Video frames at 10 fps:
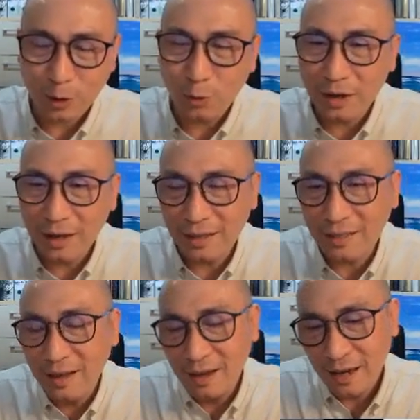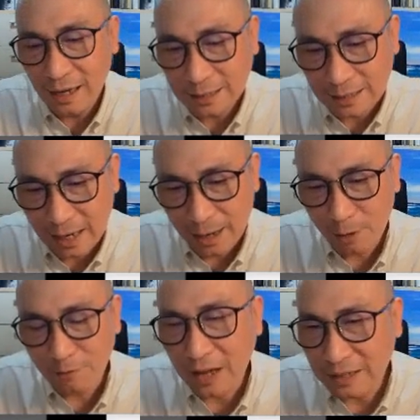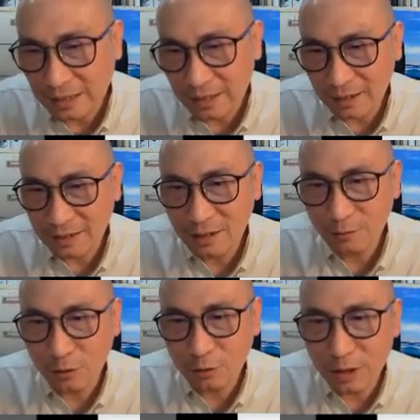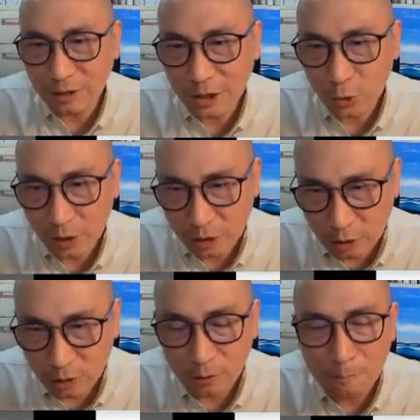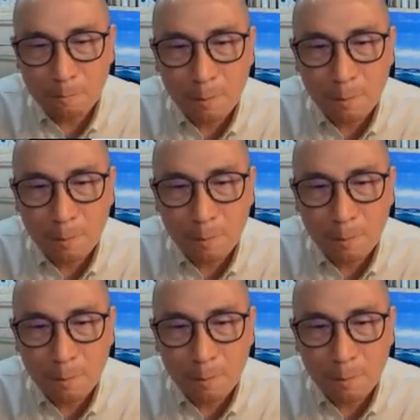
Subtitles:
So in a time of uncertainty for 2022,